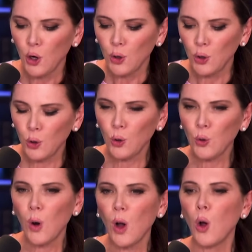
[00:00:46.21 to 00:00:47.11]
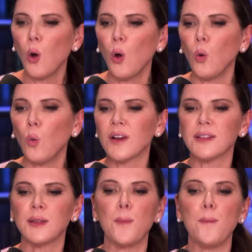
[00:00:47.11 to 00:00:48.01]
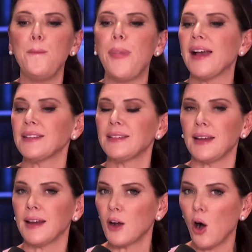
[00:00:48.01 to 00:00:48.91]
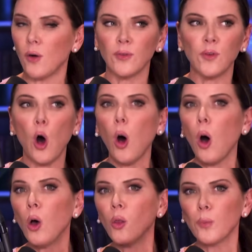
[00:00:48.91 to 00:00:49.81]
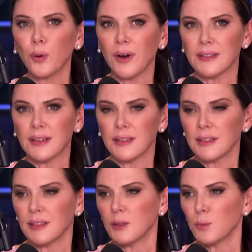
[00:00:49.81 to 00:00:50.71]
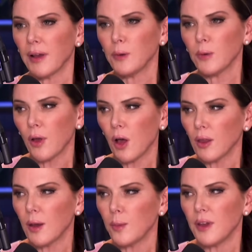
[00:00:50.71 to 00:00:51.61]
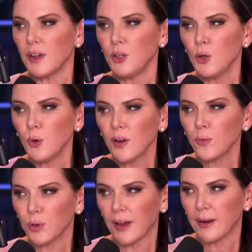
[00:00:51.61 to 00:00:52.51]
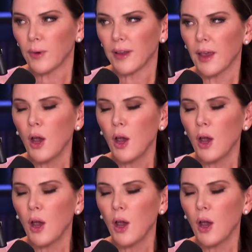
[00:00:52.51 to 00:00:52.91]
who was the best at golf of all the presidents, and he's played with all of them, that you have played with,